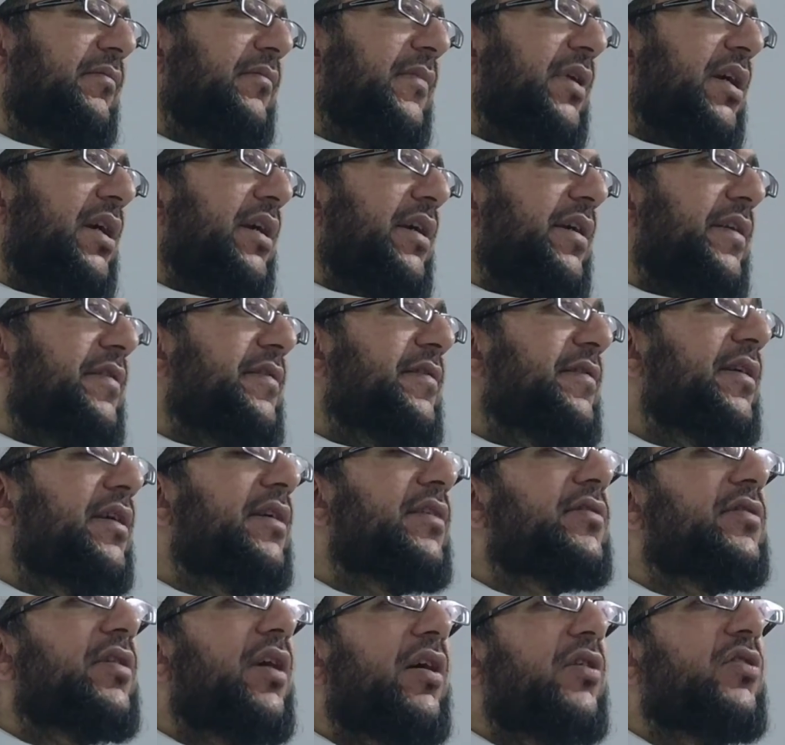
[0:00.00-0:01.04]

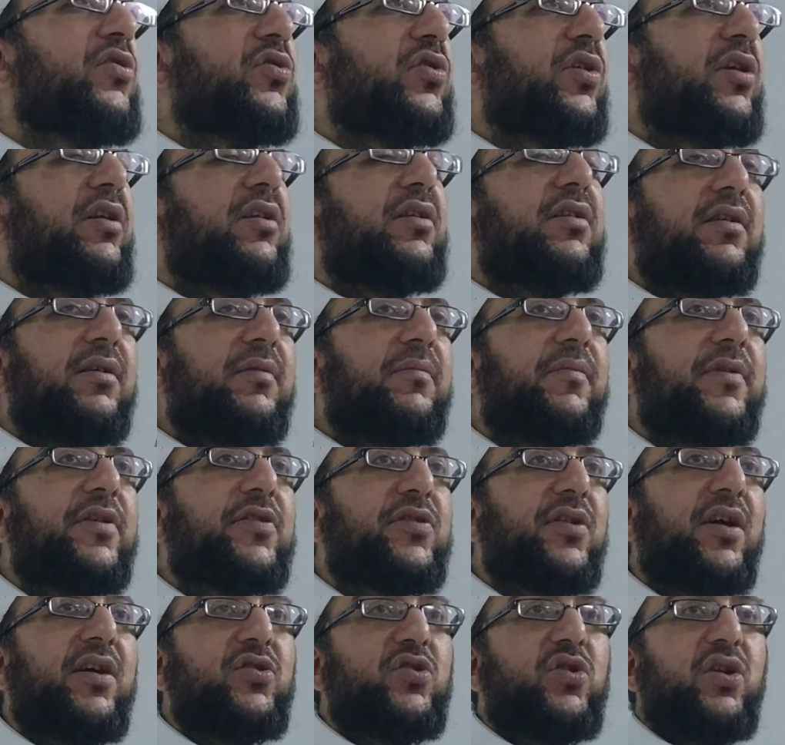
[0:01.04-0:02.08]
600
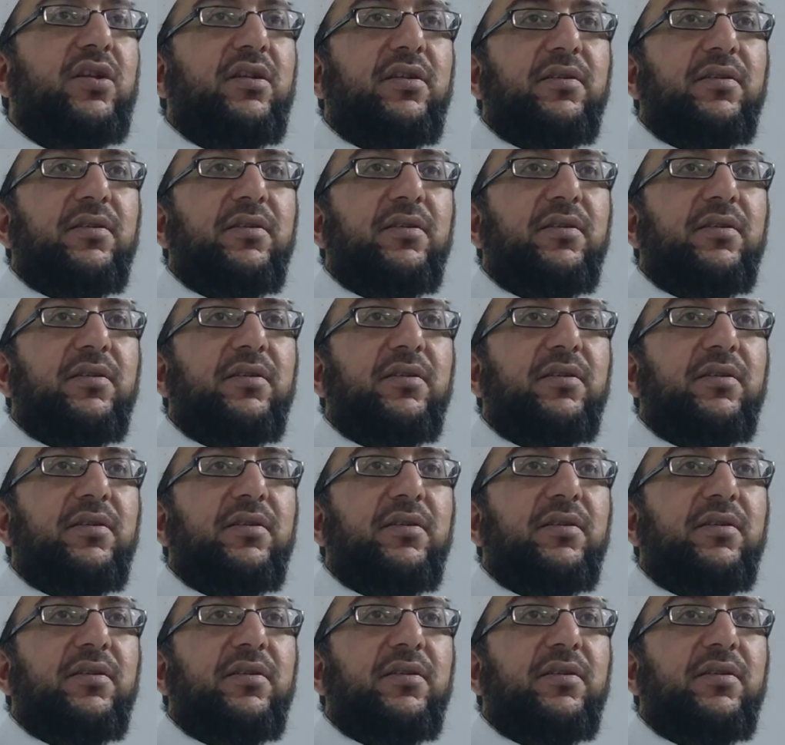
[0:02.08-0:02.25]
masajid.